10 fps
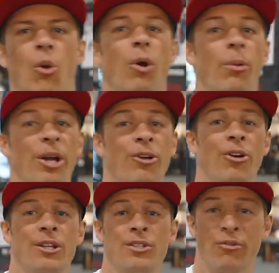Where my
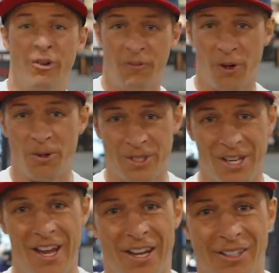crossover folks
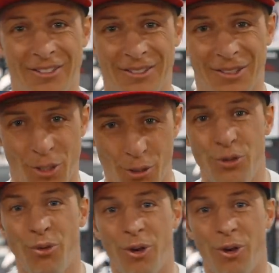at? Who's